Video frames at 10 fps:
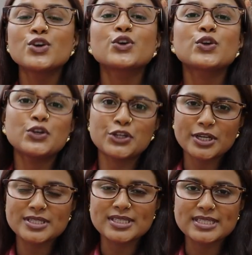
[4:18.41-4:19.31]

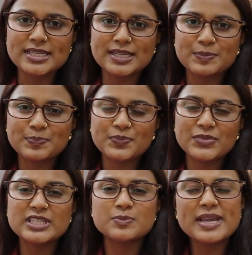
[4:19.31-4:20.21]
Curiosity.
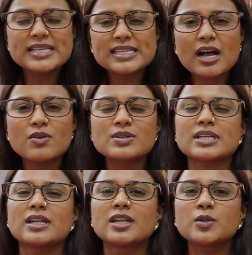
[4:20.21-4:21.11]
This may sound
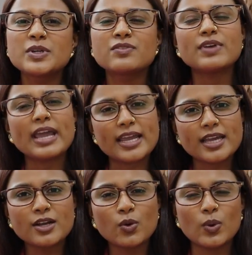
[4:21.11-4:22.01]
a little bit
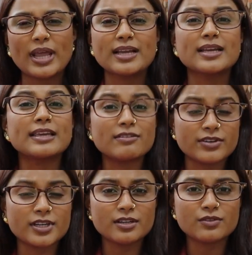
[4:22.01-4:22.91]
vague or like a
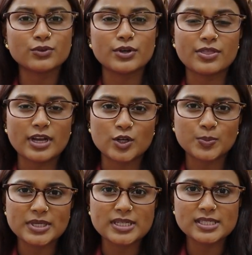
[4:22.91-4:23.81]
given for a
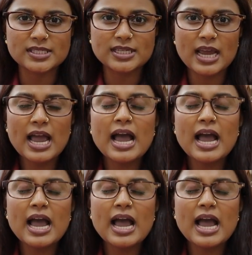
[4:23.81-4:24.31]
therapist.